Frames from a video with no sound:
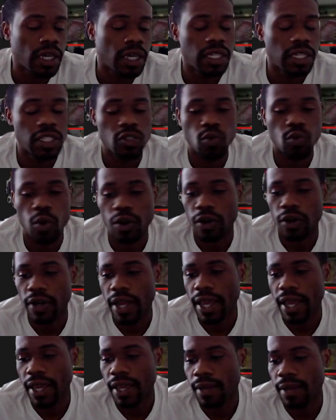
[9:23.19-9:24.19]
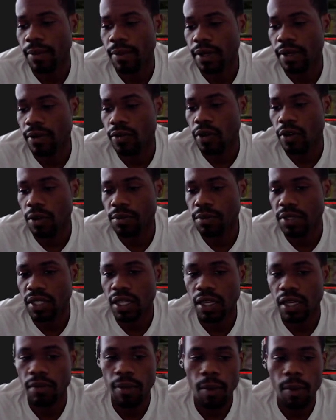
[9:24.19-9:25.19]
He just want her name. And you know what I'm
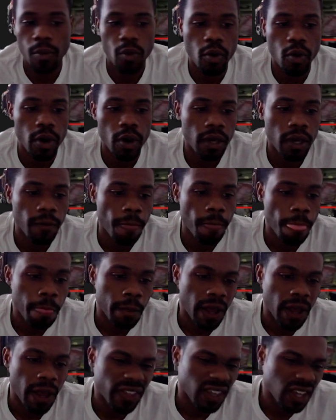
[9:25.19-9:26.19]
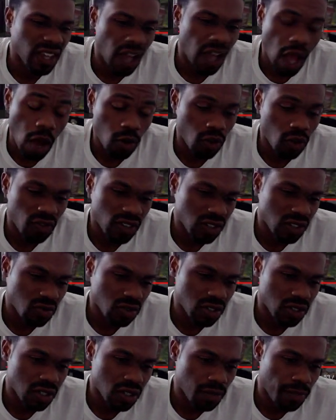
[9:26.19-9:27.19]
saying? My boy, I think, I don't know if this
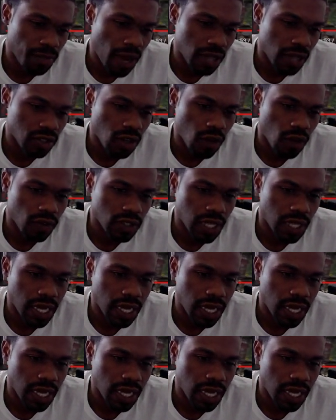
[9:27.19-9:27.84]
was hood box office.